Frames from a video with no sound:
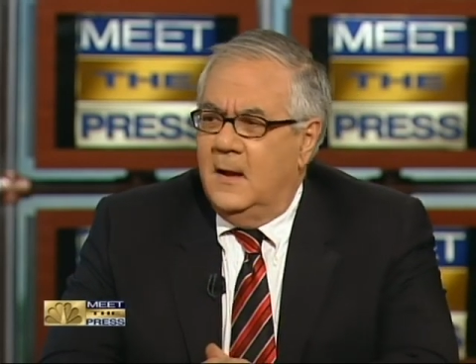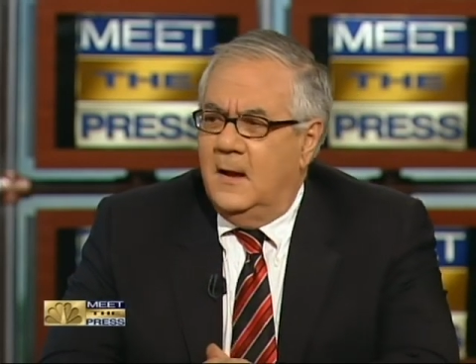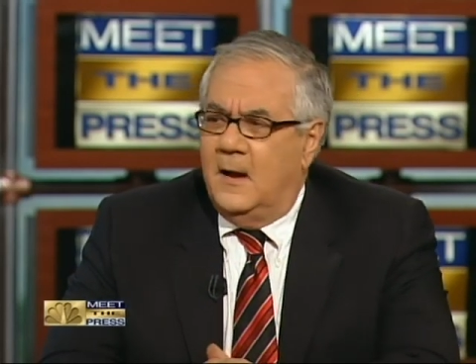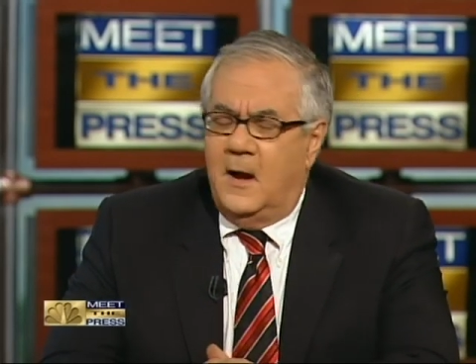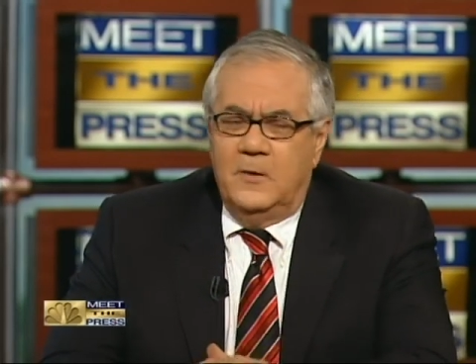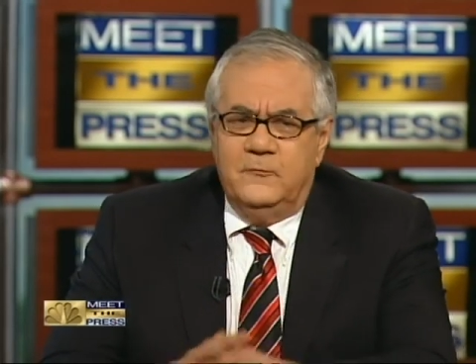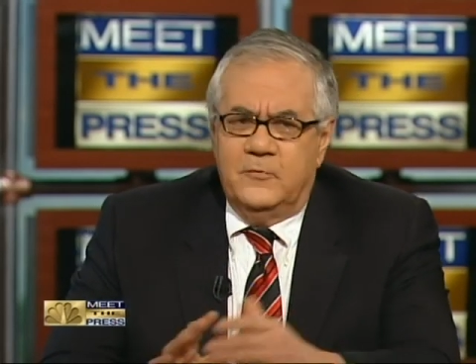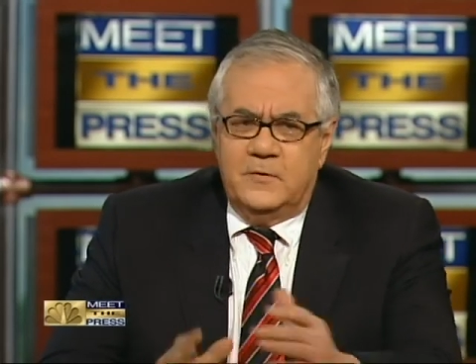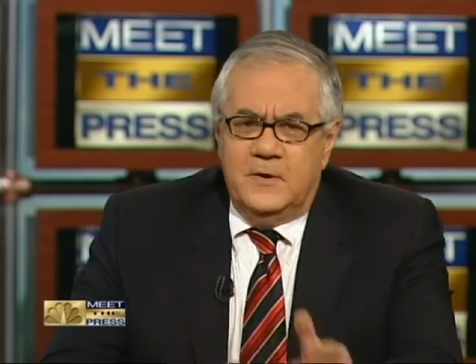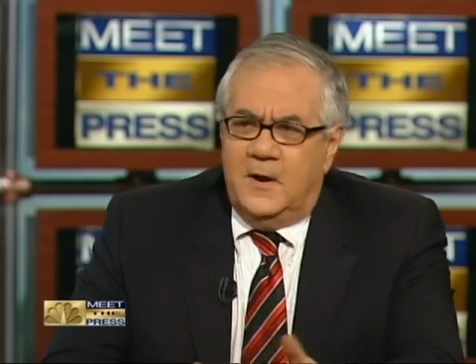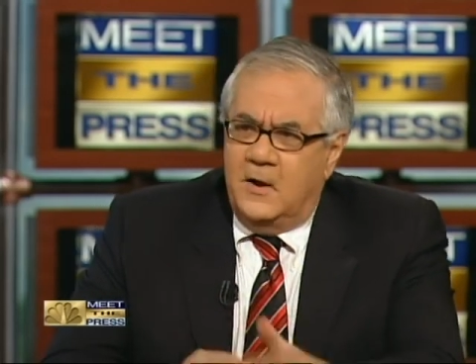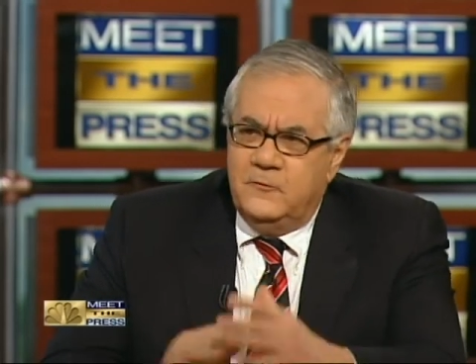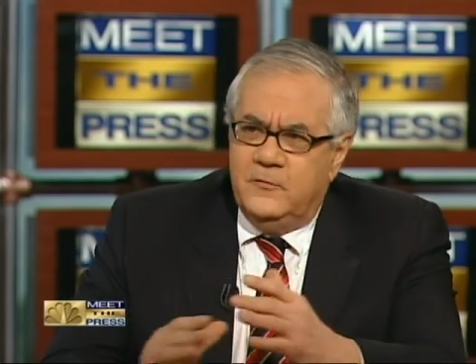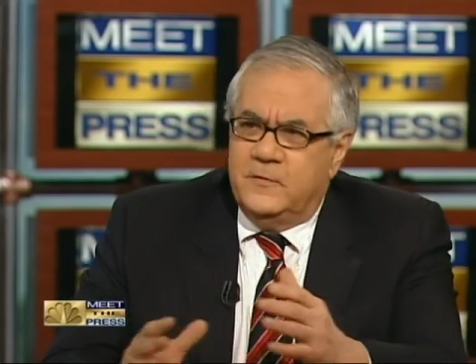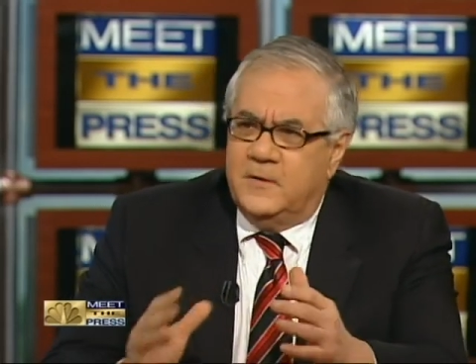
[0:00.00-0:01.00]
hundreds and
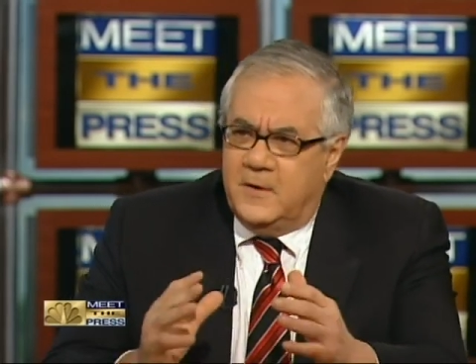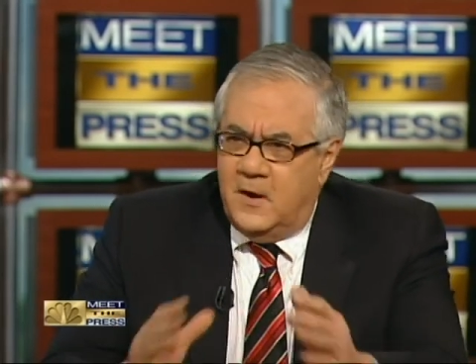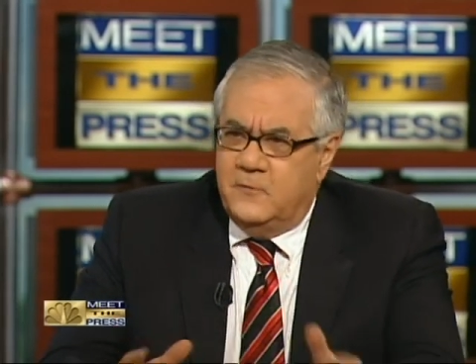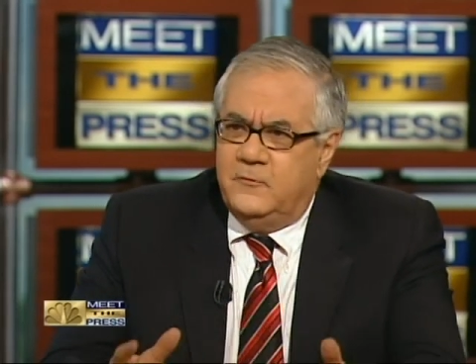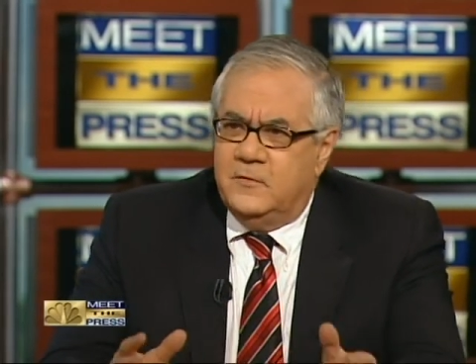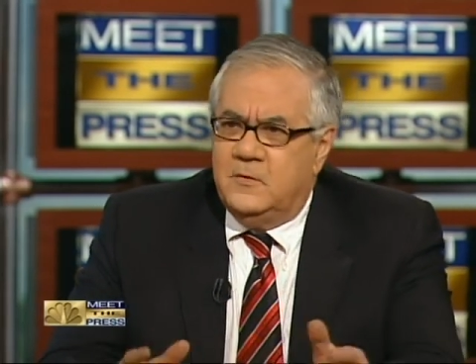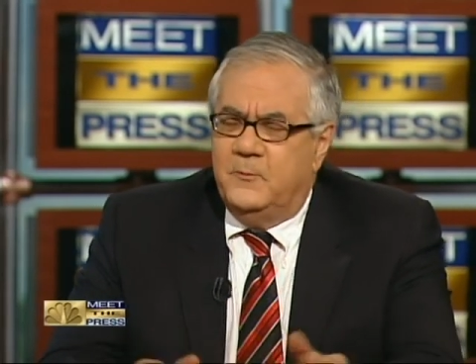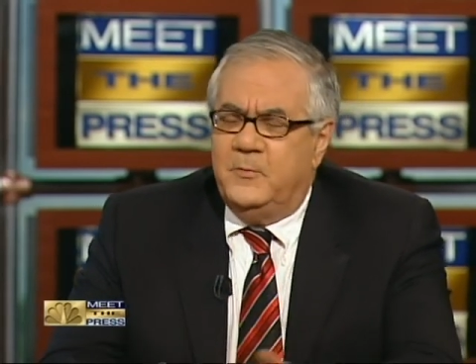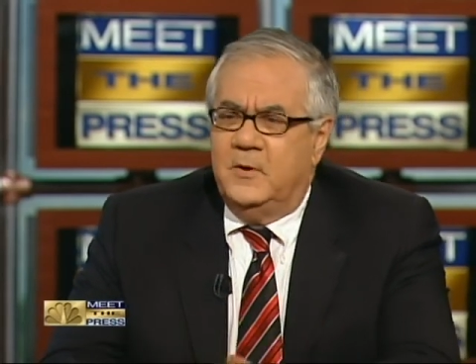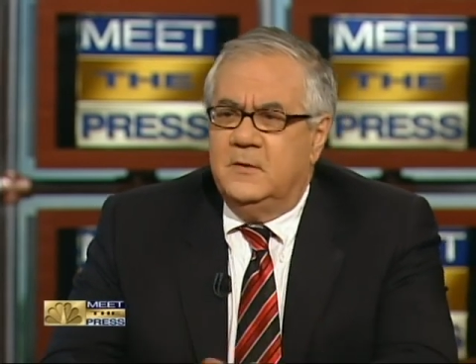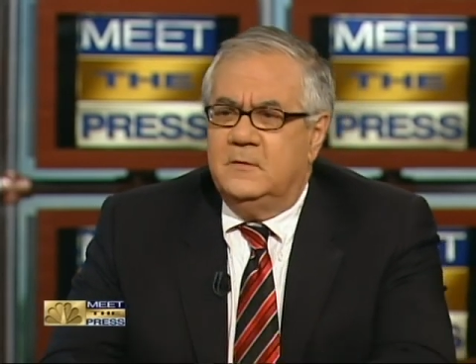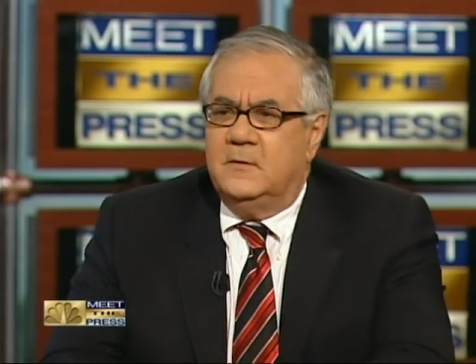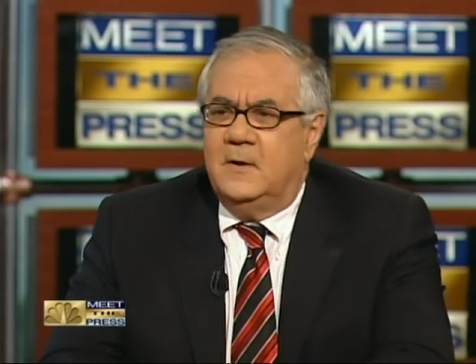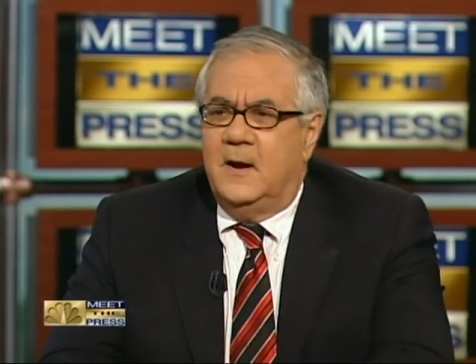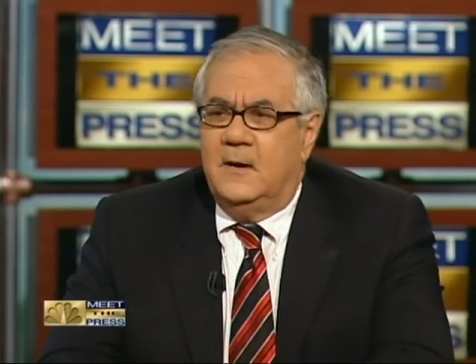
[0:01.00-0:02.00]
hundreds and hundreds of
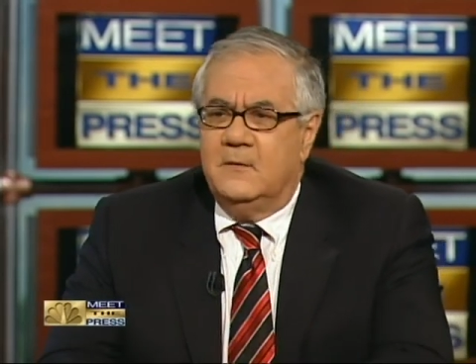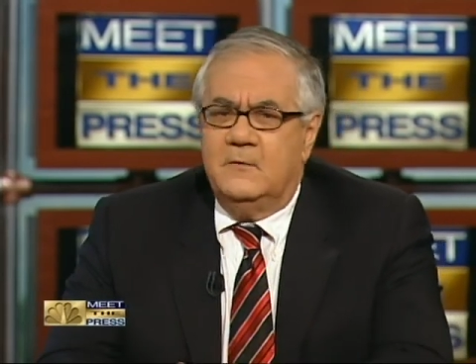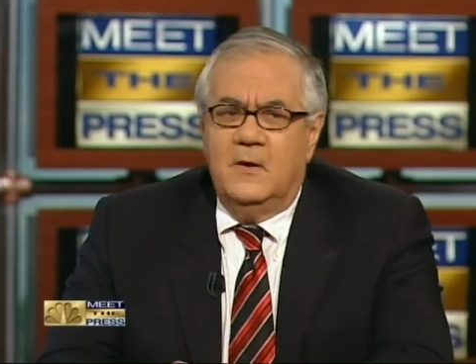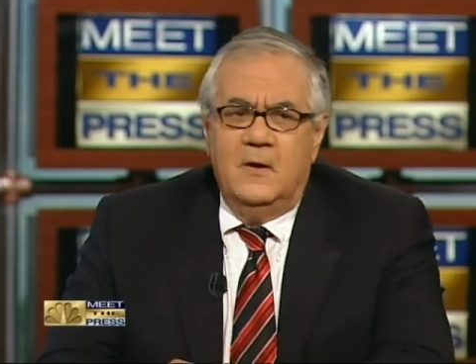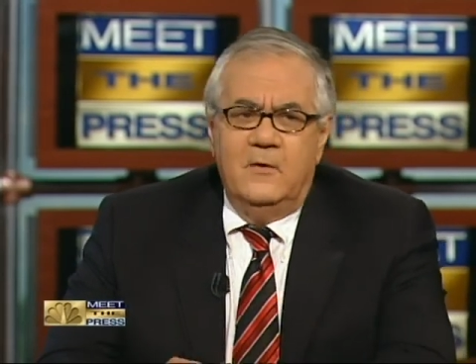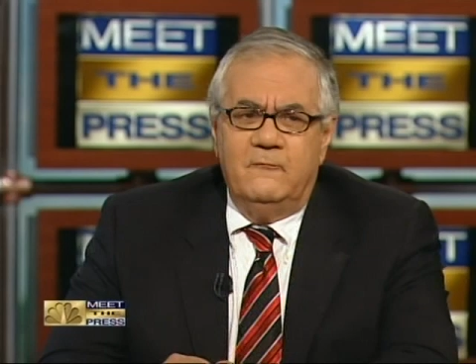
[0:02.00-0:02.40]
billions of dollars